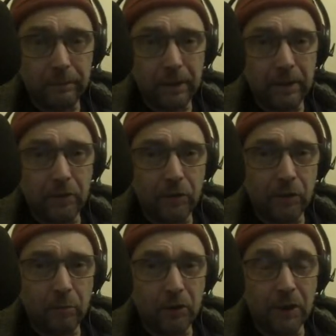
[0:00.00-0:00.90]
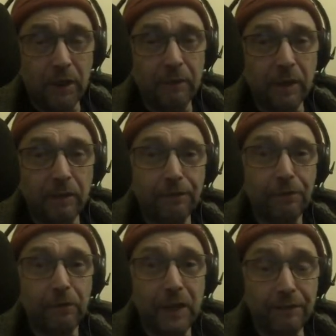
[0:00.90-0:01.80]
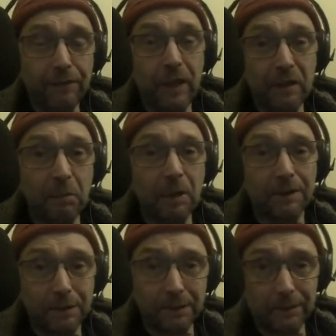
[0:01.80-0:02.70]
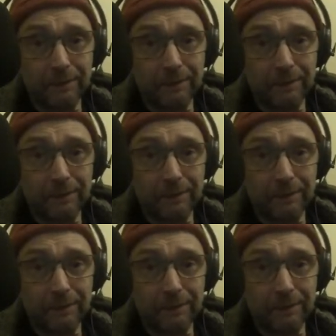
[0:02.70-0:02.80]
and she was giving out free face masks.